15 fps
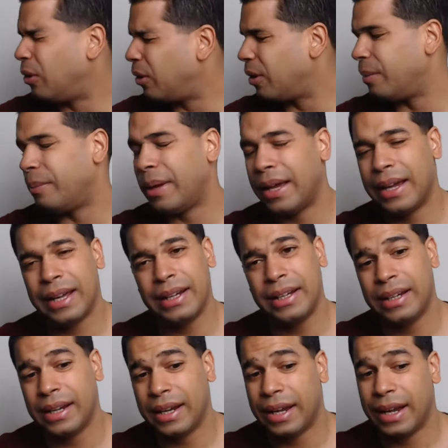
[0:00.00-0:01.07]
on,
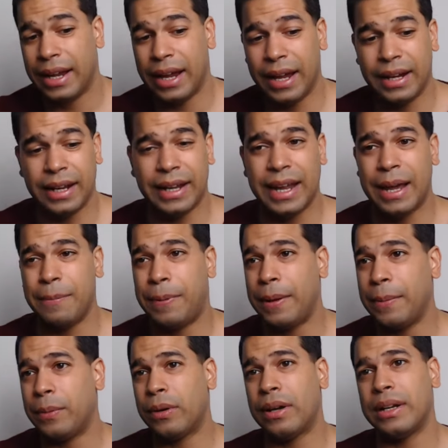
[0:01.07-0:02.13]
man. And again,
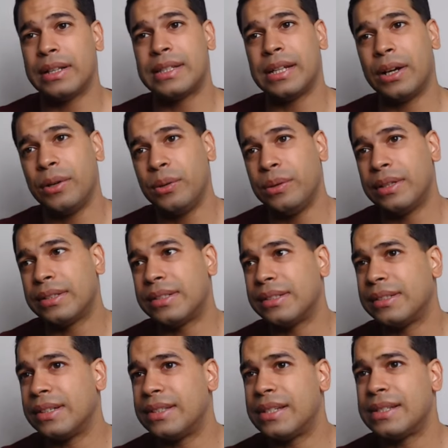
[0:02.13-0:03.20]
people are going to tell you this
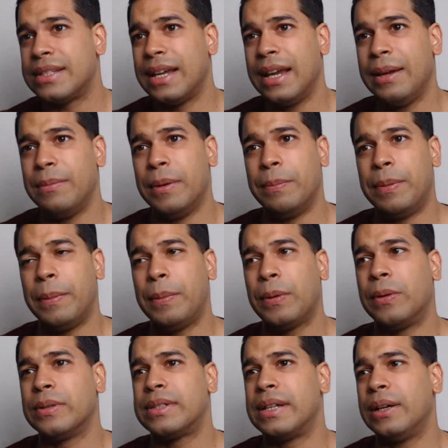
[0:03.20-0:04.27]
is entertainment. People are
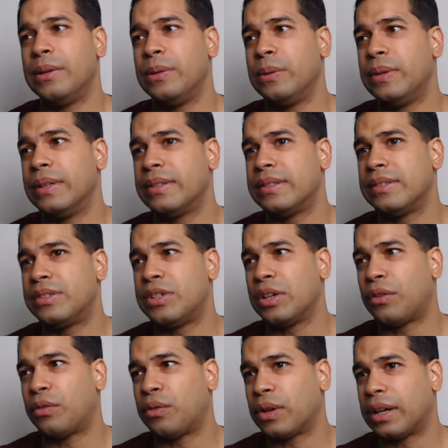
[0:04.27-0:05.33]
going to tell you this is
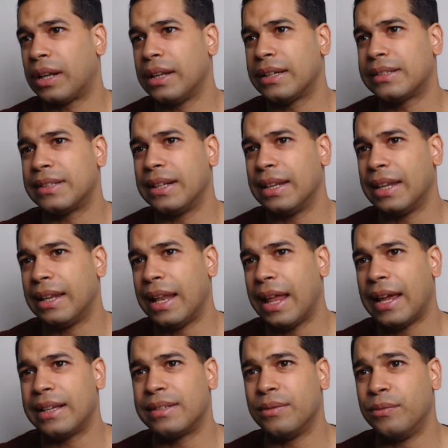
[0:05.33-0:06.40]
just for clicks and
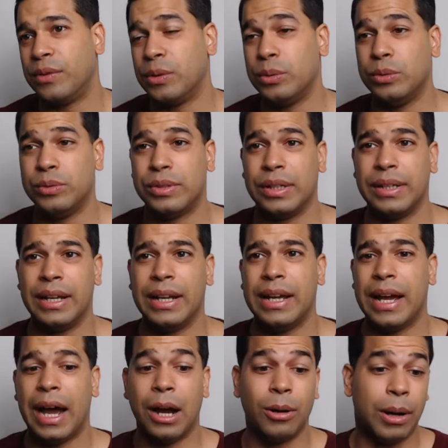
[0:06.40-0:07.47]
likes and views, and
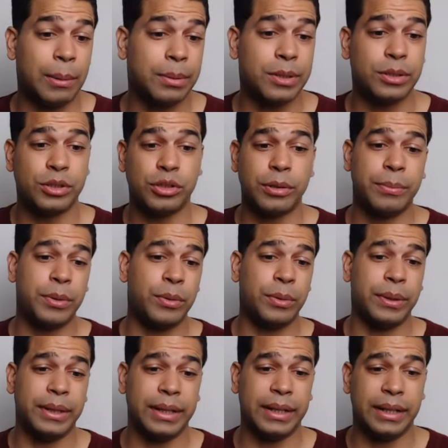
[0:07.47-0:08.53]
how I'm
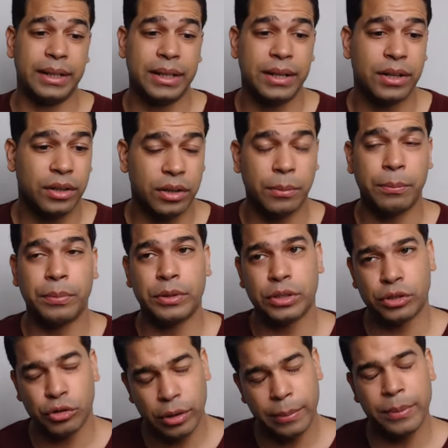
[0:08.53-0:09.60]
contributing
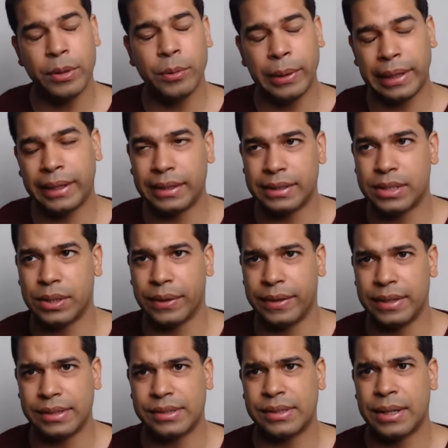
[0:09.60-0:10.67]
to
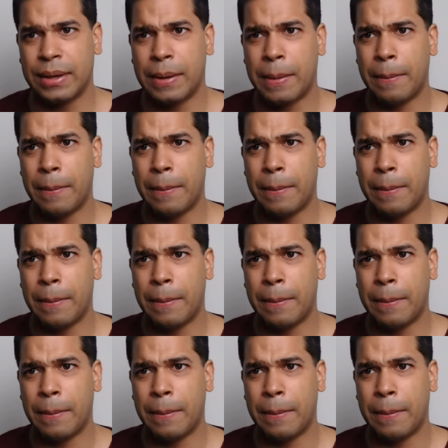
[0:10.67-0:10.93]
this